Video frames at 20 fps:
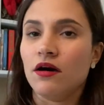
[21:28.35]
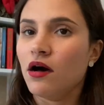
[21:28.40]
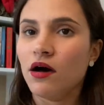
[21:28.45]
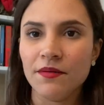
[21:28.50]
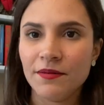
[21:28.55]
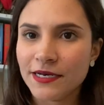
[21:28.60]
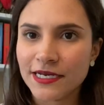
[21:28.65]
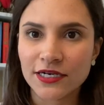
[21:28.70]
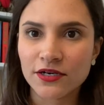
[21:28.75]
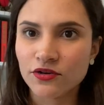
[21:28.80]

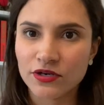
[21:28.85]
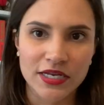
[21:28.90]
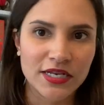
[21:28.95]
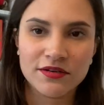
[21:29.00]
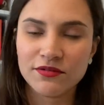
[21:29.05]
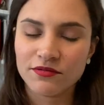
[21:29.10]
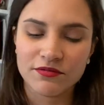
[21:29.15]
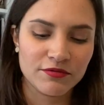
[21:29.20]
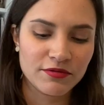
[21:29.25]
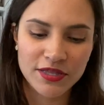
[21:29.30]
But I
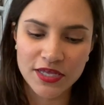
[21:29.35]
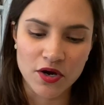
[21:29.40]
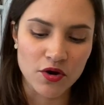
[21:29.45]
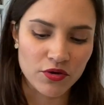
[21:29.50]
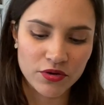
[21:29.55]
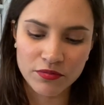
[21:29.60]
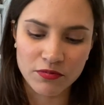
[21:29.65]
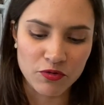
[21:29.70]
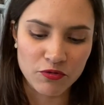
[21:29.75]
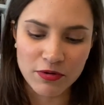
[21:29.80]
couldn't with the
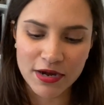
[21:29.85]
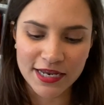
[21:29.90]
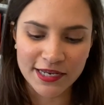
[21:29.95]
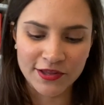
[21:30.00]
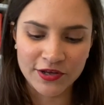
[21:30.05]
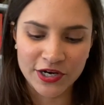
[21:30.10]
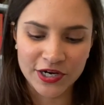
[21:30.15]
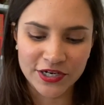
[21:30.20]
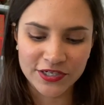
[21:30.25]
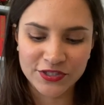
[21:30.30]
horrible
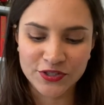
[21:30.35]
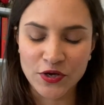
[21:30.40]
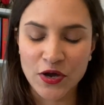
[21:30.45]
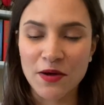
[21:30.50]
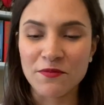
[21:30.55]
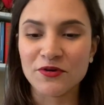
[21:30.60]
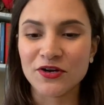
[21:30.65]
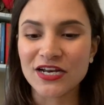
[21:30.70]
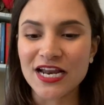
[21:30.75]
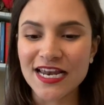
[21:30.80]
weather. So
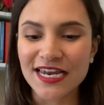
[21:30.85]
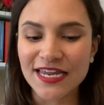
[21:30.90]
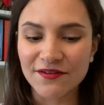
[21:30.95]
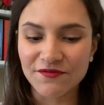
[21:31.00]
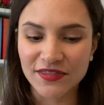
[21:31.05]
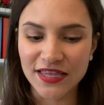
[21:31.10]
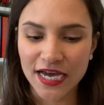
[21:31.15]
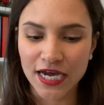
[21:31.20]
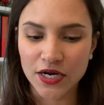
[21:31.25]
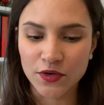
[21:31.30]
I'm gonna
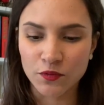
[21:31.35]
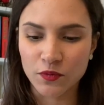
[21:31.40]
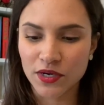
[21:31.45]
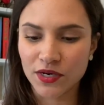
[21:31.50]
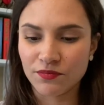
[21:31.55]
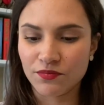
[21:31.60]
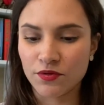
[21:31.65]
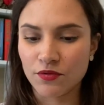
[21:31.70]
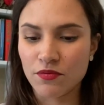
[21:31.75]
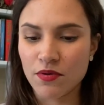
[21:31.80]
leave that
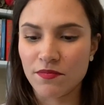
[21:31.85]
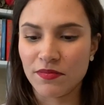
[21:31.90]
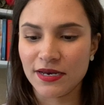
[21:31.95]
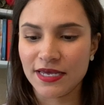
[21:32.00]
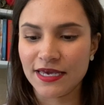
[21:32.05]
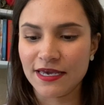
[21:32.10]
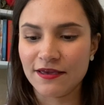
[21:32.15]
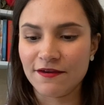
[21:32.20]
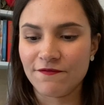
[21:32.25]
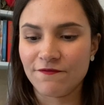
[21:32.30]
one
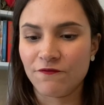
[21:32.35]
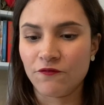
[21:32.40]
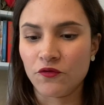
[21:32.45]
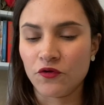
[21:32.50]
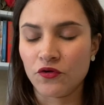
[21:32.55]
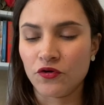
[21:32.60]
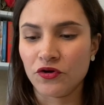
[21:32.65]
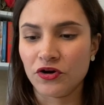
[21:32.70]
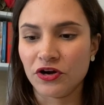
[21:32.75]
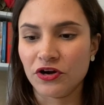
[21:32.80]
probably
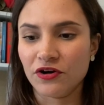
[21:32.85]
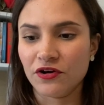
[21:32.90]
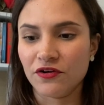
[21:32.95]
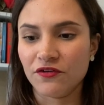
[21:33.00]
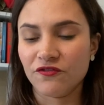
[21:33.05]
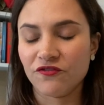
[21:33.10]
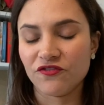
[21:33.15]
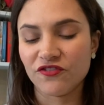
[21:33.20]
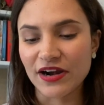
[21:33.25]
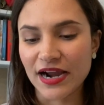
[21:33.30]
for
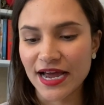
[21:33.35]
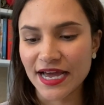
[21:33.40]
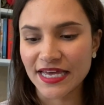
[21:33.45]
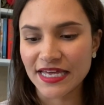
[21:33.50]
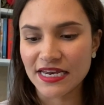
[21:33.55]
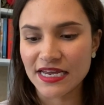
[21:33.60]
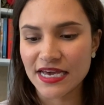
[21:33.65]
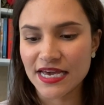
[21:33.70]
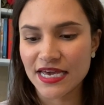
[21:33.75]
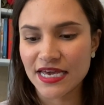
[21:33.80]

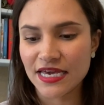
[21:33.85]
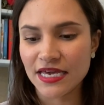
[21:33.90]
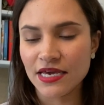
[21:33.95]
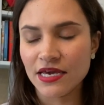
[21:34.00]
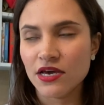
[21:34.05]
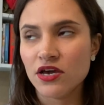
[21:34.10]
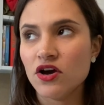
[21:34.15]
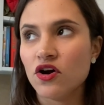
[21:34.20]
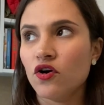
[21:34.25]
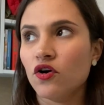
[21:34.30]
Friday,
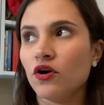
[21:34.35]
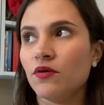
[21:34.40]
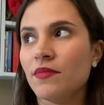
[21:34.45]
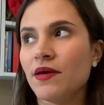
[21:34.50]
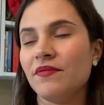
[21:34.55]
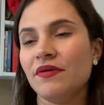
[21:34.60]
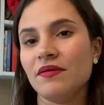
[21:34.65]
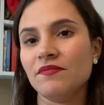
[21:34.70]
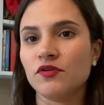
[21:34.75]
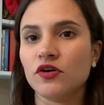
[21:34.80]
or
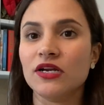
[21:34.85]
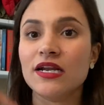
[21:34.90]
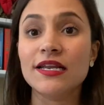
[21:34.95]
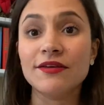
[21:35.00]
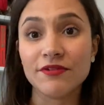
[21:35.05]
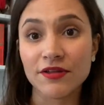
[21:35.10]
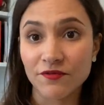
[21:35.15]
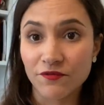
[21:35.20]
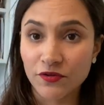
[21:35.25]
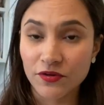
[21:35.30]
maybe I'm gonna
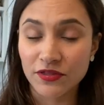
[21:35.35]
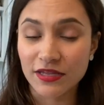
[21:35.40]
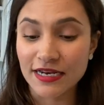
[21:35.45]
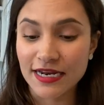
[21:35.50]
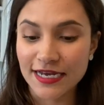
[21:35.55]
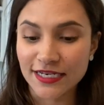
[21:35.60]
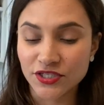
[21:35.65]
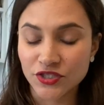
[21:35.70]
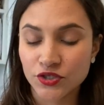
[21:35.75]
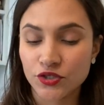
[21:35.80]
leave it for the
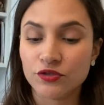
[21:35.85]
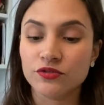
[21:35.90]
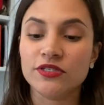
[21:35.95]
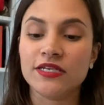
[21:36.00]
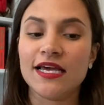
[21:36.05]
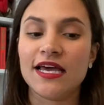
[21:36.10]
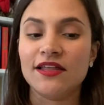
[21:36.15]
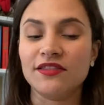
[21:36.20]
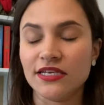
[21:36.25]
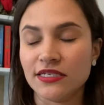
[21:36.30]
next
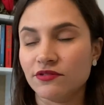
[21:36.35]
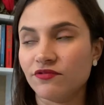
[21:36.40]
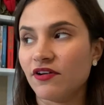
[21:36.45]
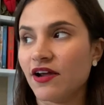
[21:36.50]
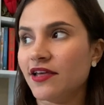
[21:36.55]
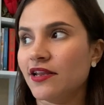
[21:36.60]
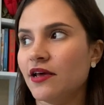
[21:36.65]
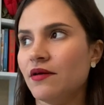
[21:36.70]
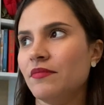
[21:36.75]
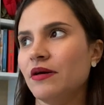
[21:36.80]
Tuesday, and this
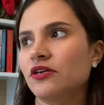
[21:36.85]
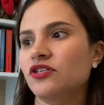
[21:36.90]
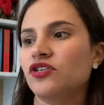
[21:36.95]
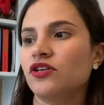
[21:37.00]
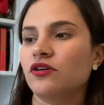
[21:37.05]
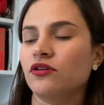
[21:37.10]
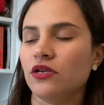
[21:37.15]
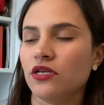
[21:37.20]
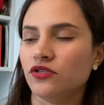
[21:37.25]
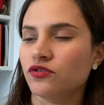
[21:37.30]
Friday I'm actually
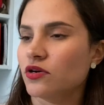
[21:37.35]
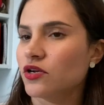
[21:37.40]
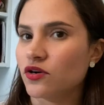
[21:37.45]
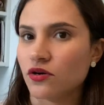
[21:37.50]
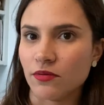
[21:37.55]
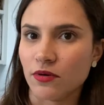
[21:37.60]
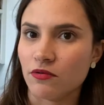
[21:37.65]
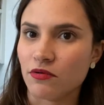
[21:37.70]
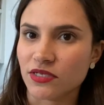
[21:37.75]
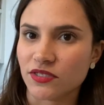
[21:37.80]
gonna do a
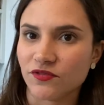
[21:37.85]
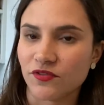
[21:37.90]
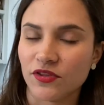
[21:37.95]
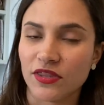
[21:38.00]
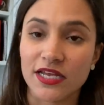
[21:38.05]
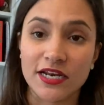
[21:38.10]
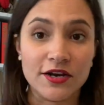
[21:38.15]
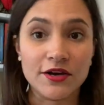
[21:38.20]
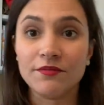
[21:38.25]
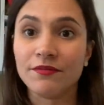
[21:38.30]
normal What's for
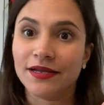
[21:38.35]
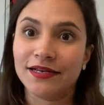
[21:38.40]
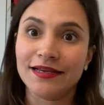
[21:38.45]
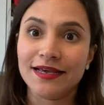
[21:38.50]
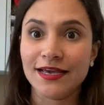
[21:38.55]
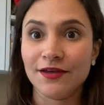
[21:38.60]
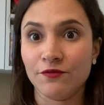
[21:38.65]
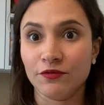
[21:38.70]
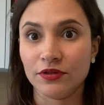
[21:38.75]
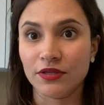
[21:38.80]
Dinner, but
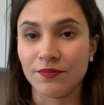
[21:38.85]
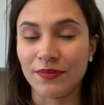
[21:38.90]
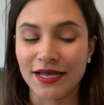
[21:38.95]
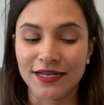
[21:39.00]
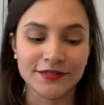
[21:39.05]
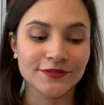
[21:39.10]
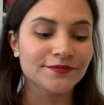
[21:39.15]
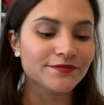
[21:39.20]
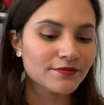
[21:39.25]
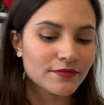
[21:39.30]
it would depend.